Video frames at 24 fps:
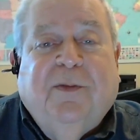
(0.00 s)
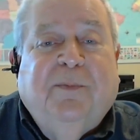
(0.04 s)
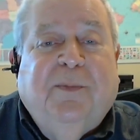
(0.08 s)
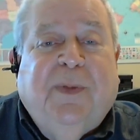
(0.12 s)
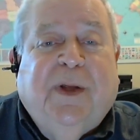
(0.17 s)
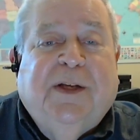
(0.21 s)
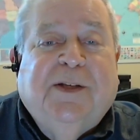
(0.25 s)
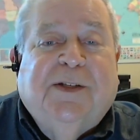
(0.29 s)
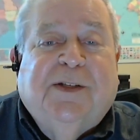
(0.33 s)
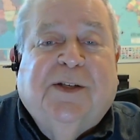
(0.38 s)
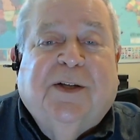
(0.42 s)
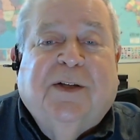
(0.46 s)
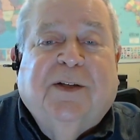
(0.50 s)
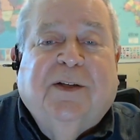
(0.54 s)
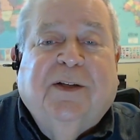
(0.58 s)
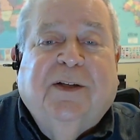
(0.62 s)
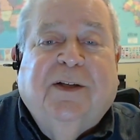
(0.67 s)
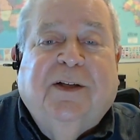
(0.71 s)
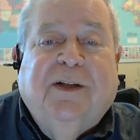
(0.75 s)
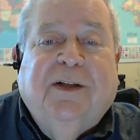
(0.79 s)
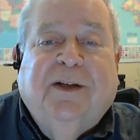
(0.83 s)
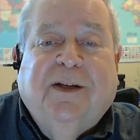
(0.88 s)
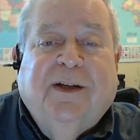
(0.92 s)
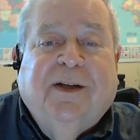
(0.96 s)

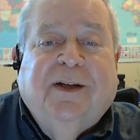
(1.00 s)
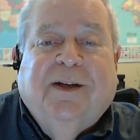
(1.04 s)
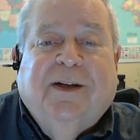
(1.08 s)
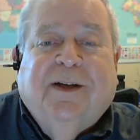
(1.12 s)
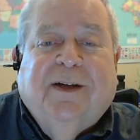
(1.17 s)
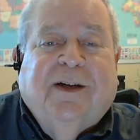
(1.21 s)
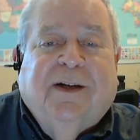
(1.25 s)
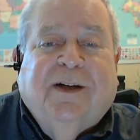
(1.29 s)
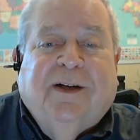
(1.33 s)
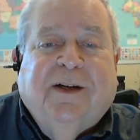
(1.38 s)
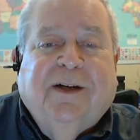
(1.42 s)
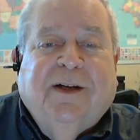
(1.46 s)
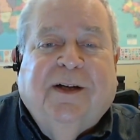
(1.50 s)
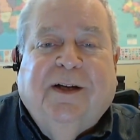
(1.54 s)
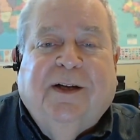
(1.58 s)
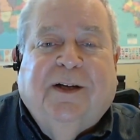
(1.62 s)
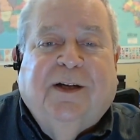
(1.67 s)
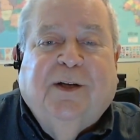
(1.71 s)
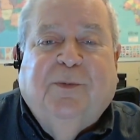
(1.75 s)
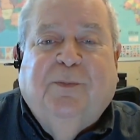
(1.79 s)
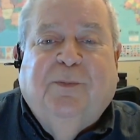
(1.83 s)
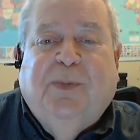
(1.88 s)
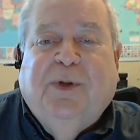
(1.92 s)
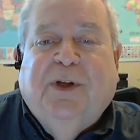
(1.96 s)
Basically,
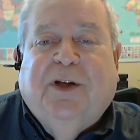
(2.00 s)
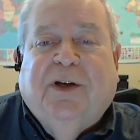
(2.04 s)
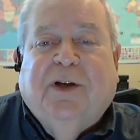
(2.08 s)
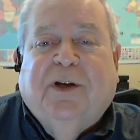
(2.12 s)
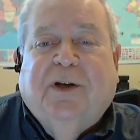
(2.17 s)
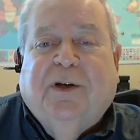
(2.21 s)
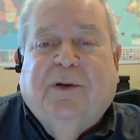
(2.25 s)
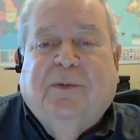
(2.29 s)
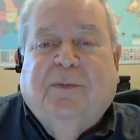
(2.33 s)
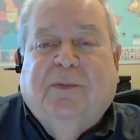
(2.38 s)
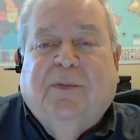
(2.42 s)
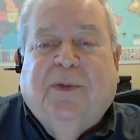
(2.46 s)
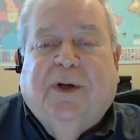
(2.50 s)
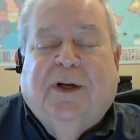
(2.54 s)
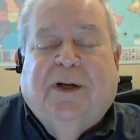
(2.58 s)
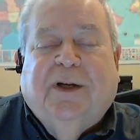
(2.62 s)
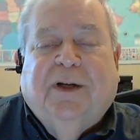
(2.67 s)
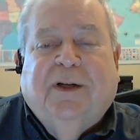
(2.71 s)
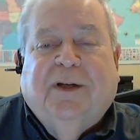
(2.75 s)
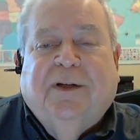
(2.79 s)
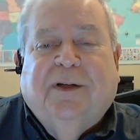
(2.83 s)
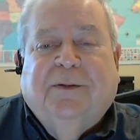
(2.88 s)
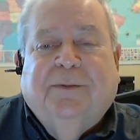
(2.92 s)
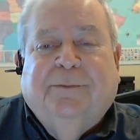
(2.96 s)
it could become
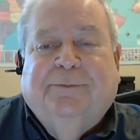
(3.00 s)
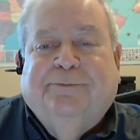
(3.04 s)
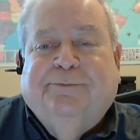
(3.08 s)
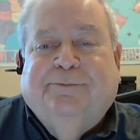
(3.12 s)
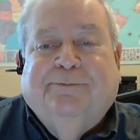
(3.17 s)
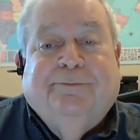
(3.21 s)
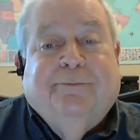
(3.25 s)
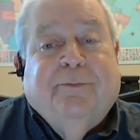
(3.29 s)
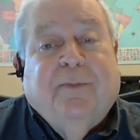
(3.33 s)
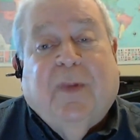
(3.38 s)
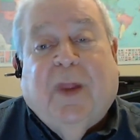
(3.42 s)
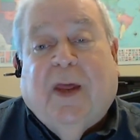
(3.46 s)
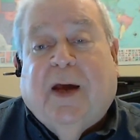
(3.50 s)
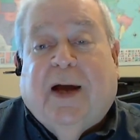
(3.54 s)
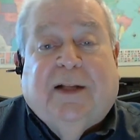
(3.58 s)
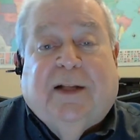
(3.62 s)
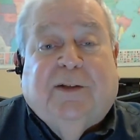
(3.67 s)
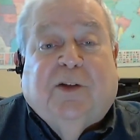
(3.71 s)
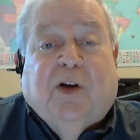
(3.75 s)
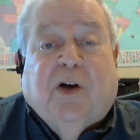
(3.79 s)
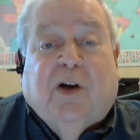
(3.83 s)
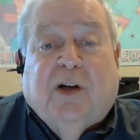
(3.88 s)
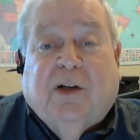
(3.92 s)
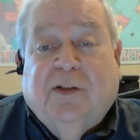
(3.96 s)

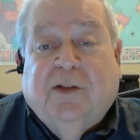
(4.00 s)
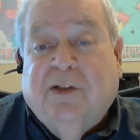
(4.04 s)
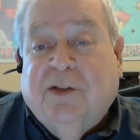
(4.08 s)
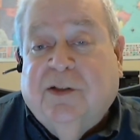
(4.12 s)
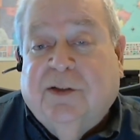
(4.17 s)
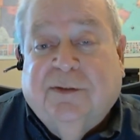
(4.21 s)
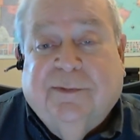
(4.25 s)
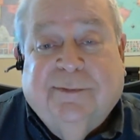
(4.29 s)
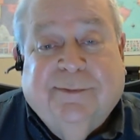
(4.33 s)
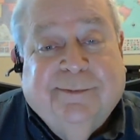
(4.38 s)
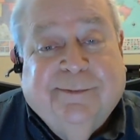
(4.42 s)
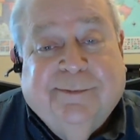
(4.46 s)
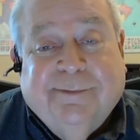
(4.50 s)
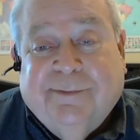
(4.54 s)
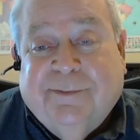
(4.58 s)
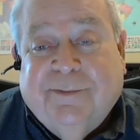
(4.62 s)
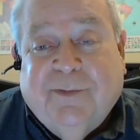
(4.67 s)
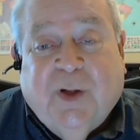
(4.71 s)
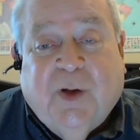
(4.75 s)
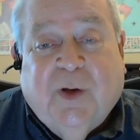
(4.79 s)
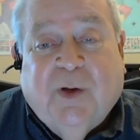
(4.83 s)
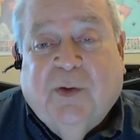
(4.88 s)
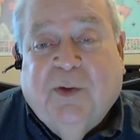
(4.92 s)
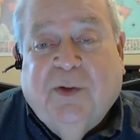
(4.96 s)
hot dogs,
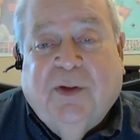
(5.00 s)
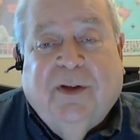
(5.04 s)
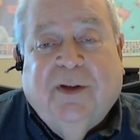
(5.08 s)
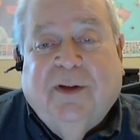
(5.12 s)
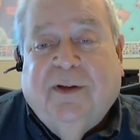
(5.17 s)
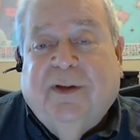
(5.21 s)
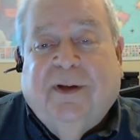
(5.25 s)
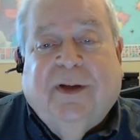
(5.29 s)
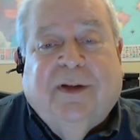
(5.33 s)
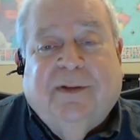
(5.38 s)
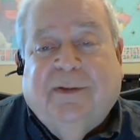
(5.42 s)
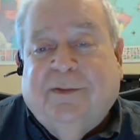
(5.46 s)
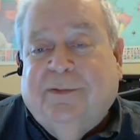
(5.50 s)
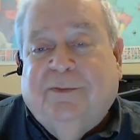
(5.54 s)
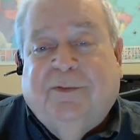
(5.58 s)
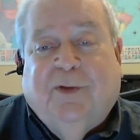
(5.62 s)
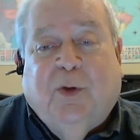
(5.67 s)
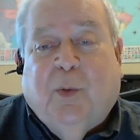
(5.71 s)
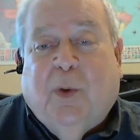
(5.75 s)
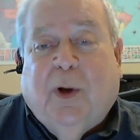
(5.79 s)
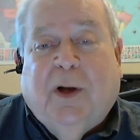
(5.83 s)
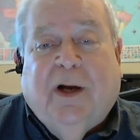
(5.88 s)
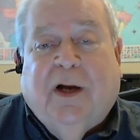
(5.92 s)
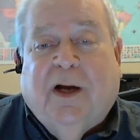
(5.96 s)
and
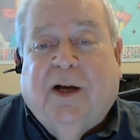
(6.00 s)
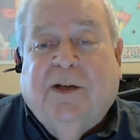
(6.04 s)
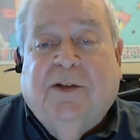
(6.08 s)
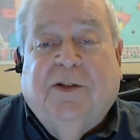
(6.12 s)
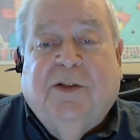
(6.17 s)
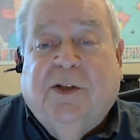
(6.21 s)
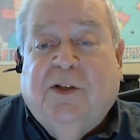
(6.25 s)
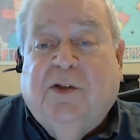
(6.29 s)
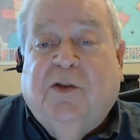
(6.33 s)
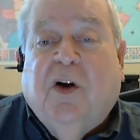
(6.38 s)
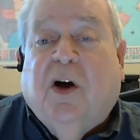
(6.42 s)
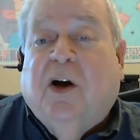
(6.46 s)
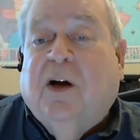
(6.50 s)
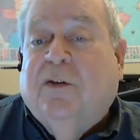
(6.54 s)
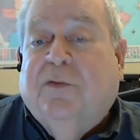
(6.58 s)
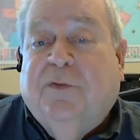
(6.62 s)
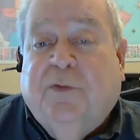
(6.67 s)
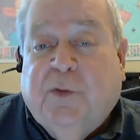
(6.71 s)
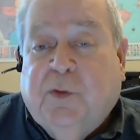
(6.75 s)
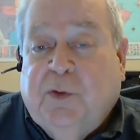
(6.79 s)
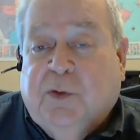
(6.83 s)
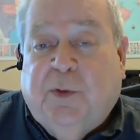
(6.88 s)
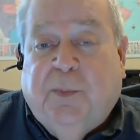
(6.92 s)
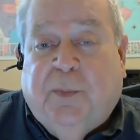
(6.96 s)
quite honestly, dog
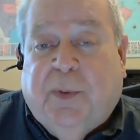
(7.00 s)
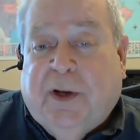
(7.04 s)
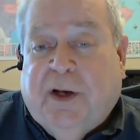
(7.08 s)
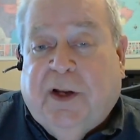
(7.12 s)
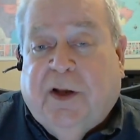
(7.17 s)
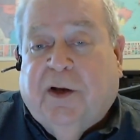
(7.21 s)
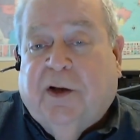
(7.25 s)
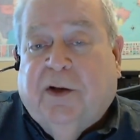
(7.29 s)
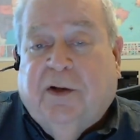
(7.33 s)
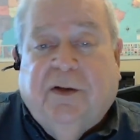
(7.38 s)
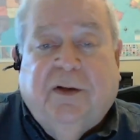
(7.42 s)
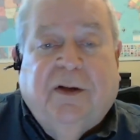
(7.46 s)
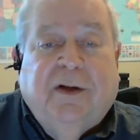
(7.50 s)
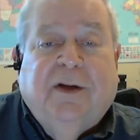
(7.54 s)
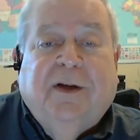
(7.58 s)
food, depending on,